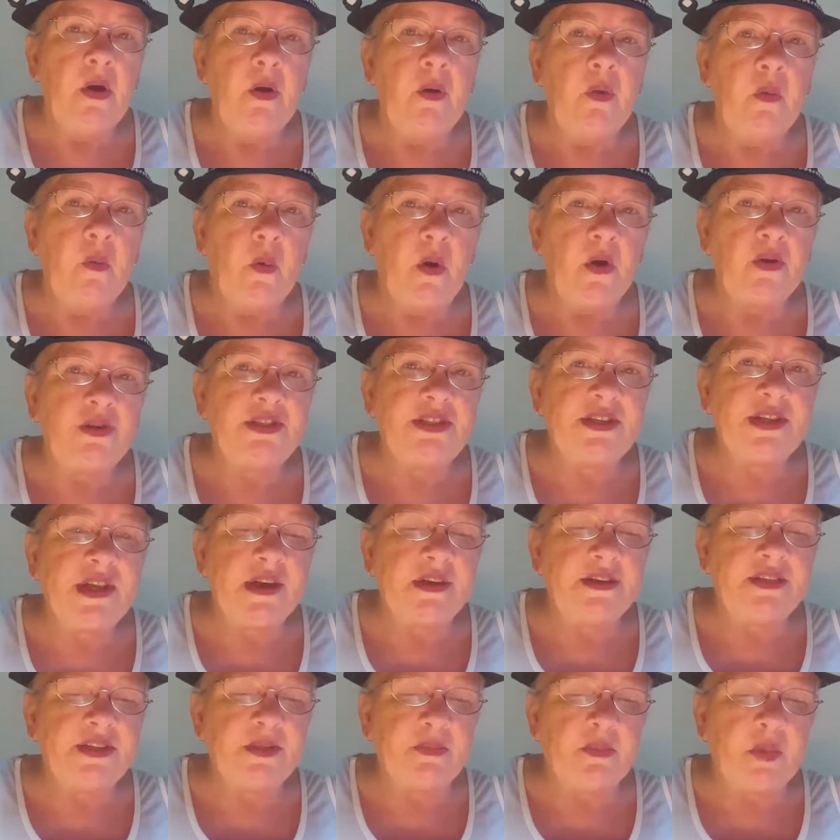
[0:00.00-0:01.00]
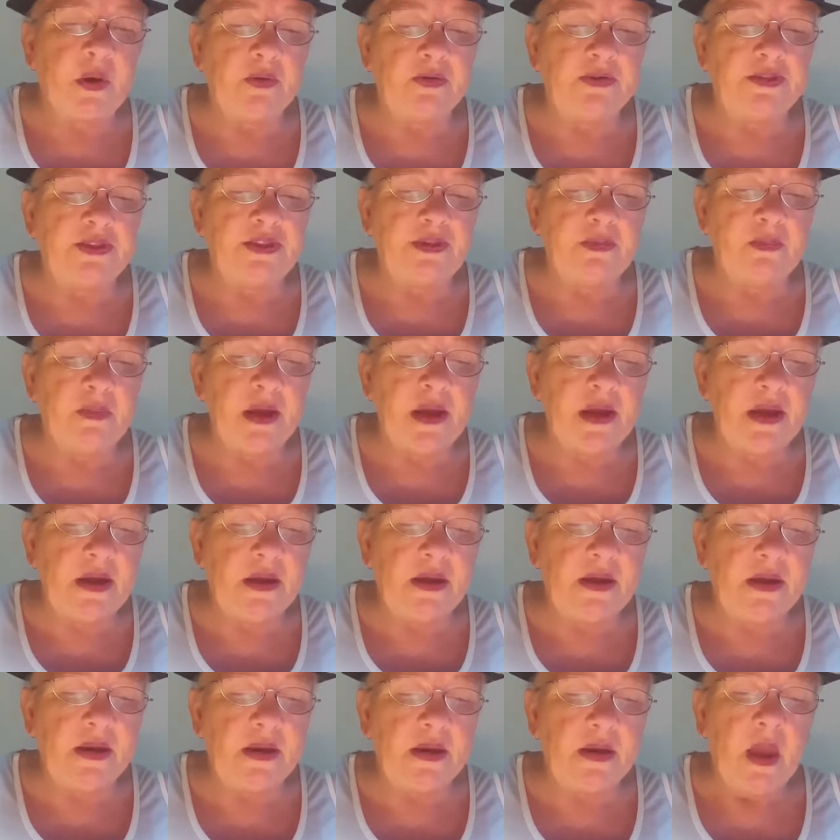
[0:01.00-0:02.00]
"What's that supposed to
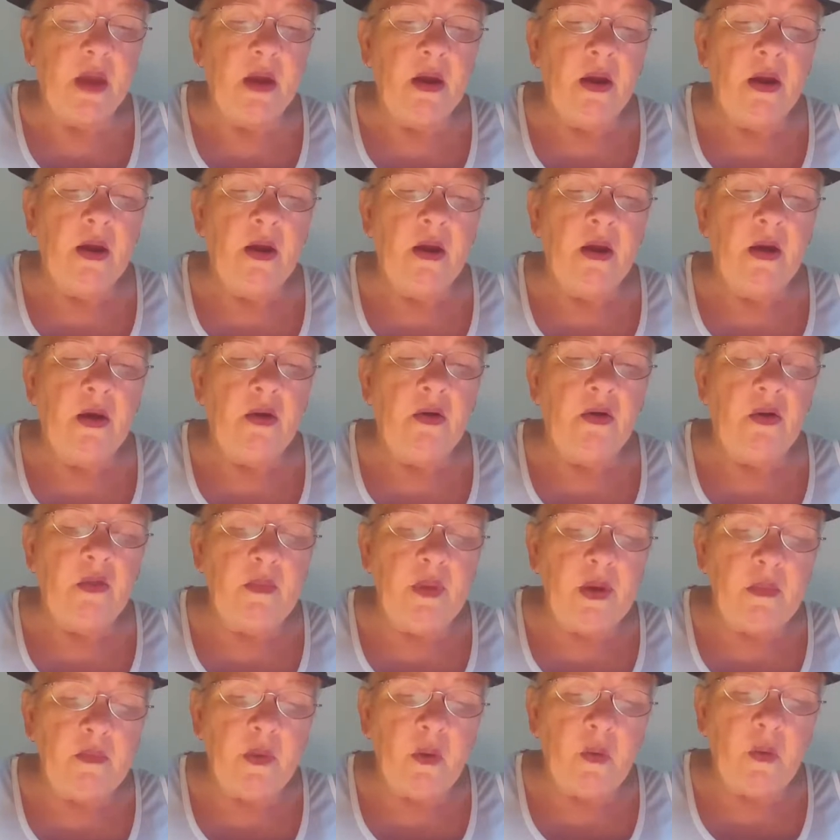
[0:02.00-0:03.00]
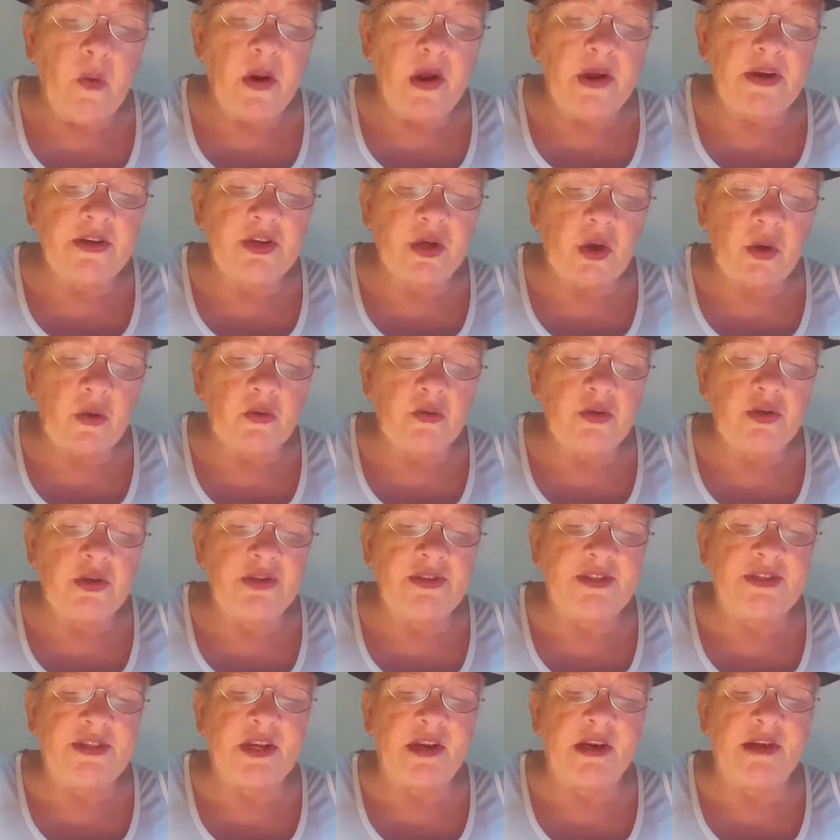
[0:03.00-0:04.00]
mean?" "Remember what I told
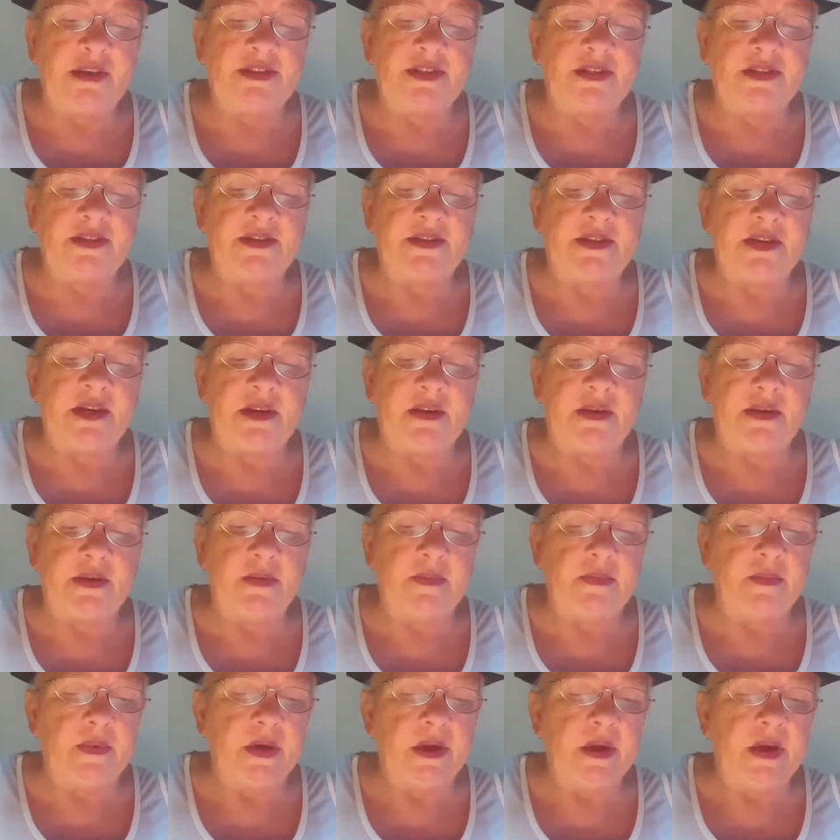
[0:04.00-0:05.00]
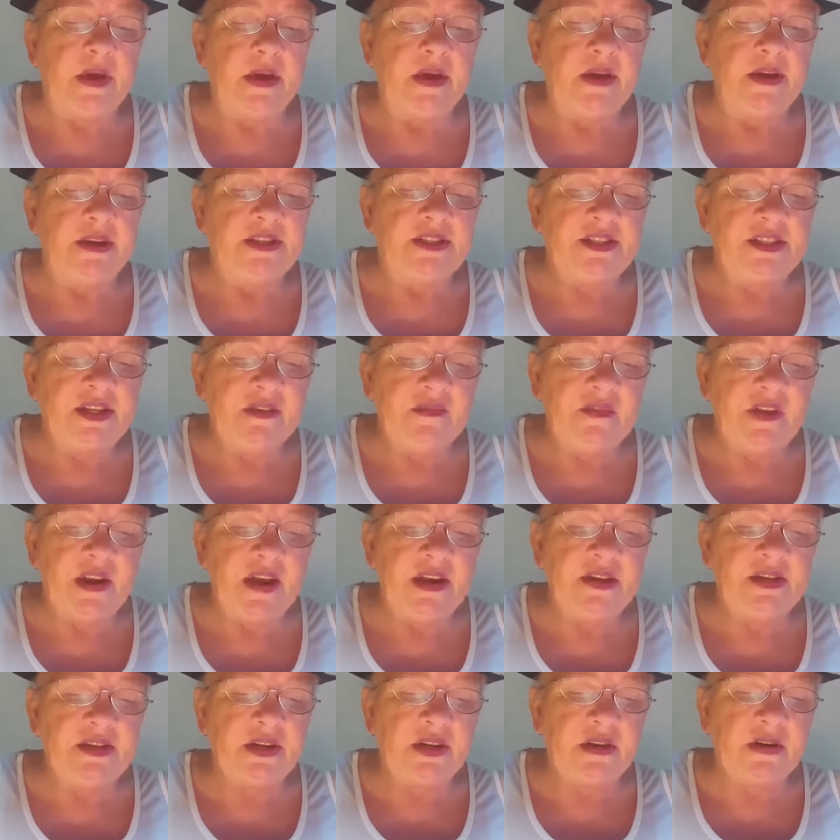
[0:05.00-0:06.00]
you," Selexon said. 7
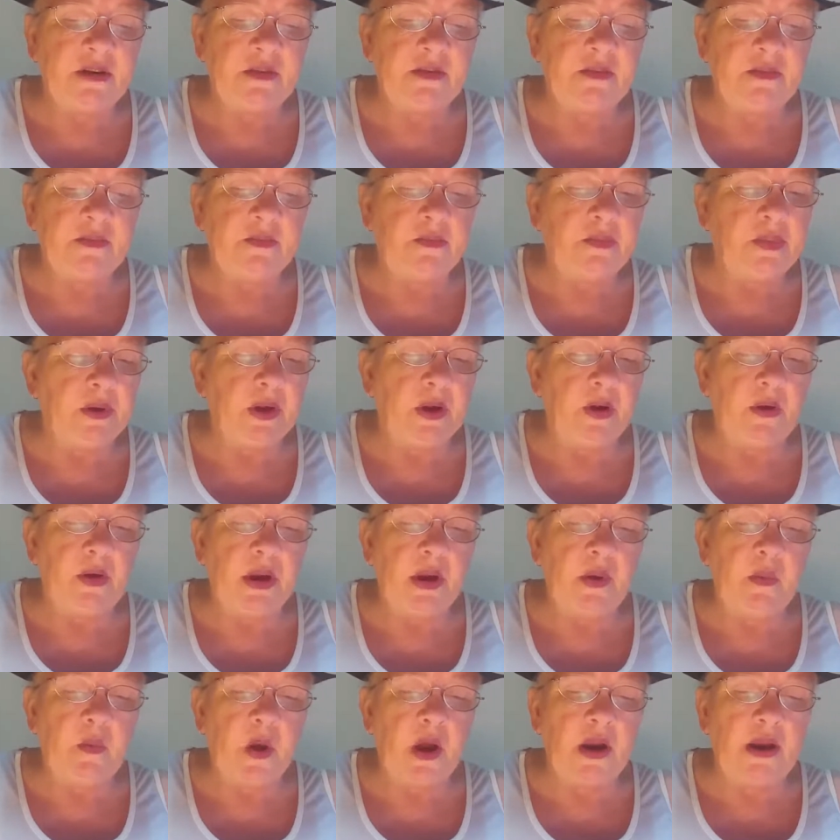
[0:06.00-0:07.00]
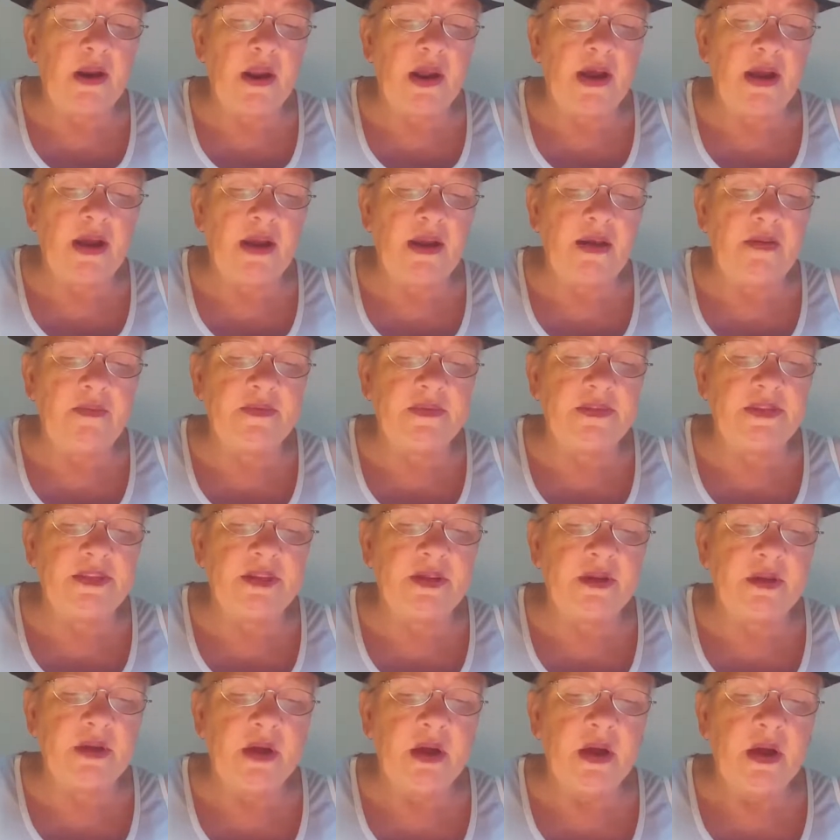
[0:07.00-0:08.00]
enter, but only 1
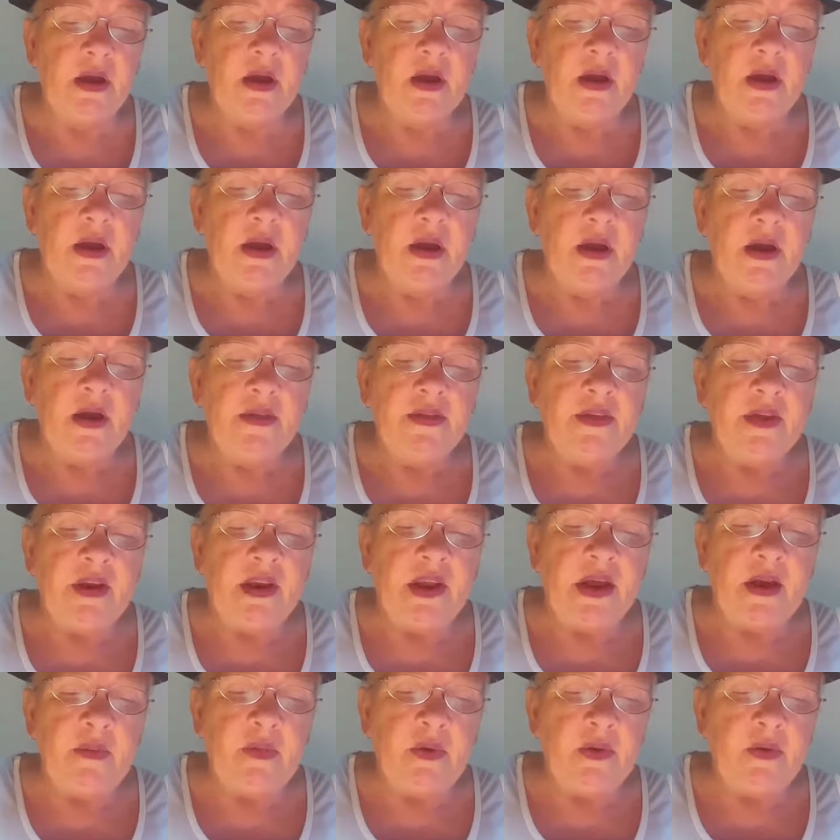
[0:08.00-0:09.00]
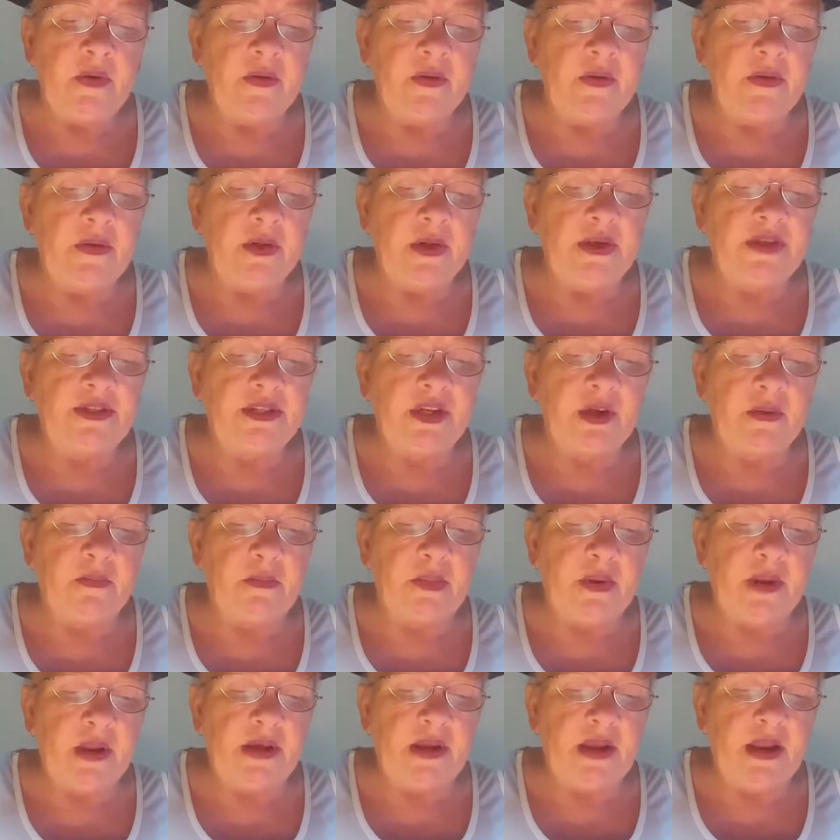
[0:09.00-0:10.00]
leaves. The labyrinth is
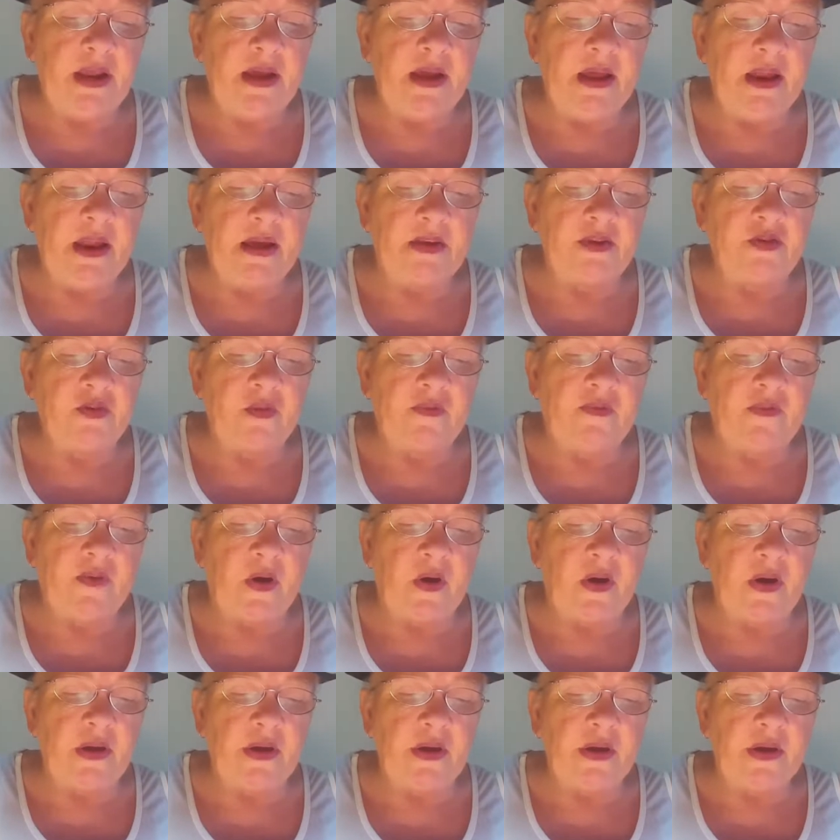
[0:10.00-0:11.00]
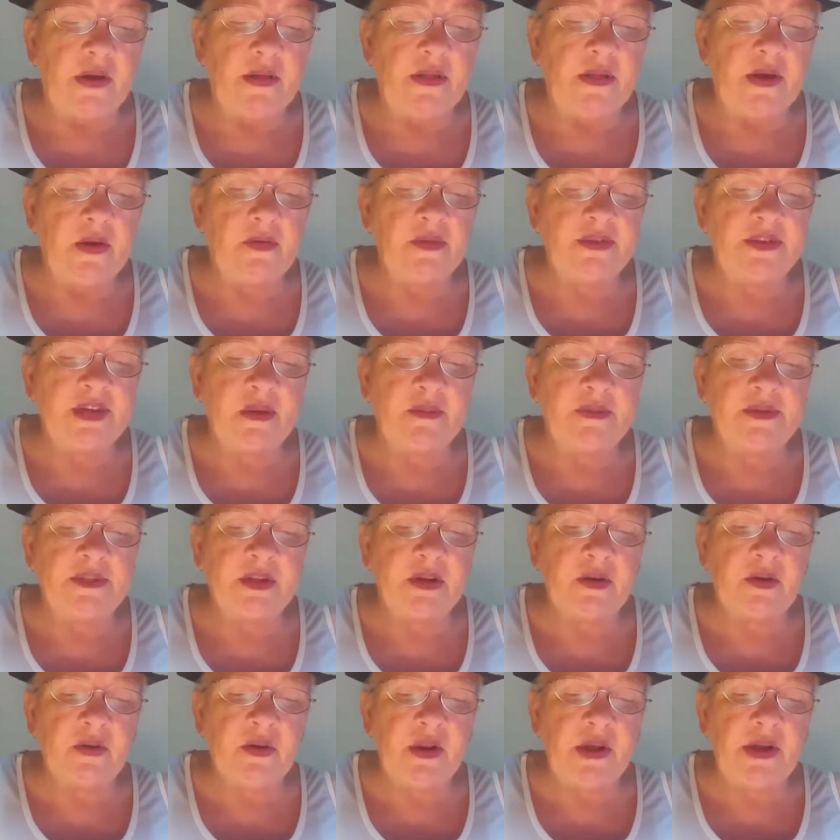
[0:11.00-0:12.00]
completely electrified. There is
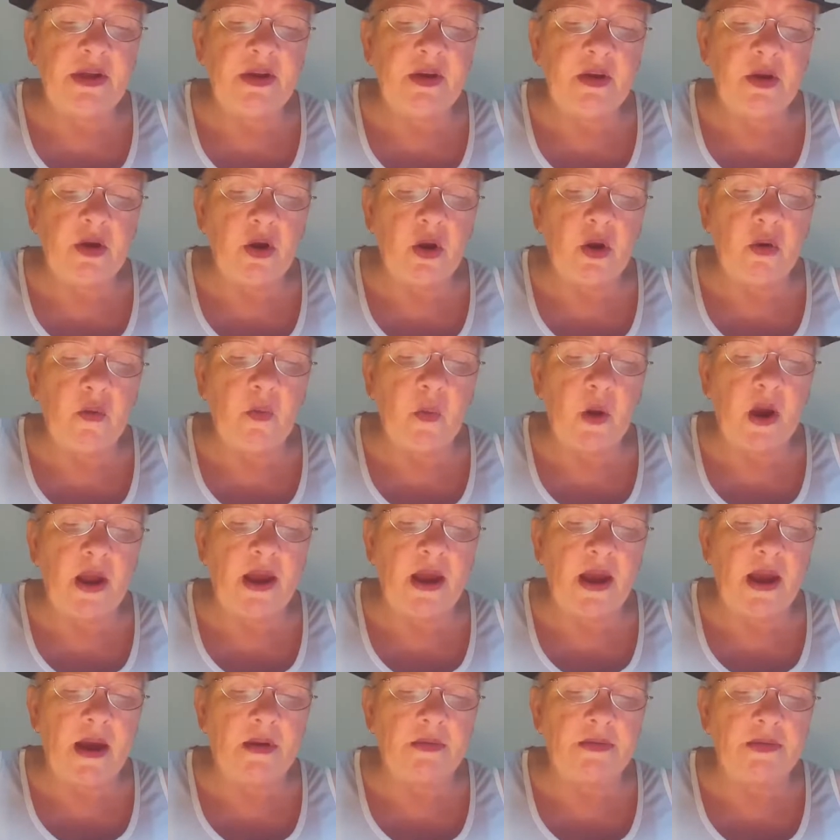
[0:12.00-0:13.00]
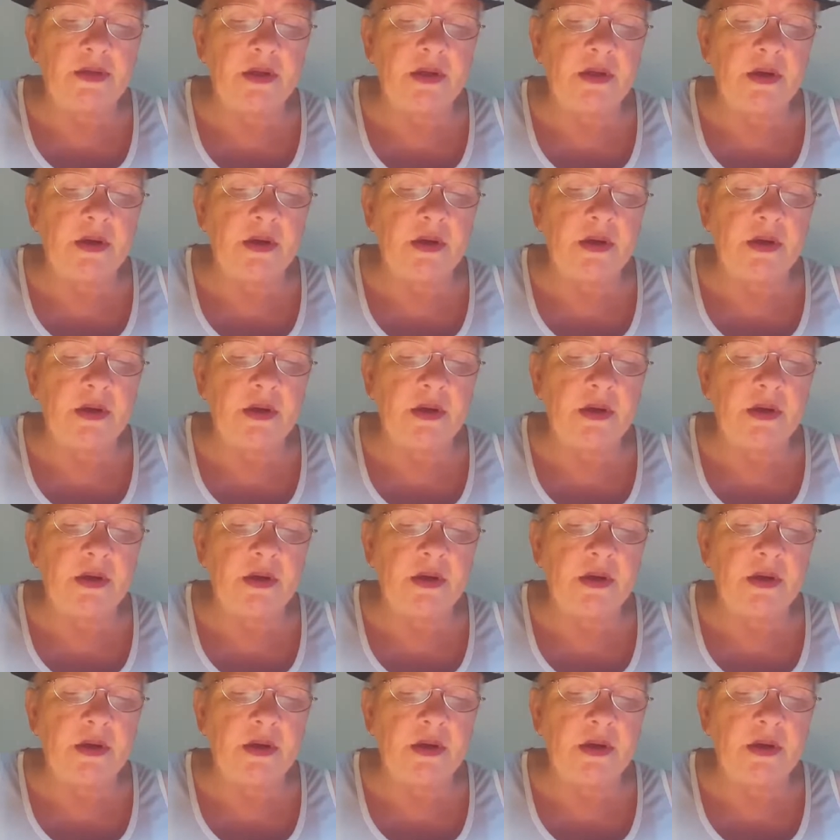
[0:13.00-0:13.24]
absolutely no way out,